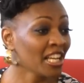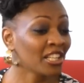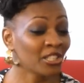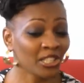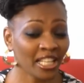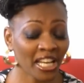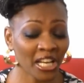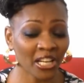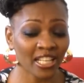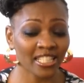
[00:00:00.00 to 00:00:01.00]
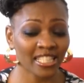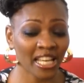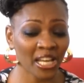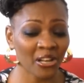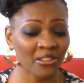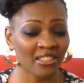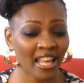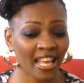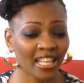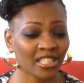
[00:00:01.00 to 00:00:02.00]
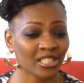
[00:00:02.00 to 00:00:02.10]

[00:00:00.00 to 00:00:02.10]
Good hair is hair that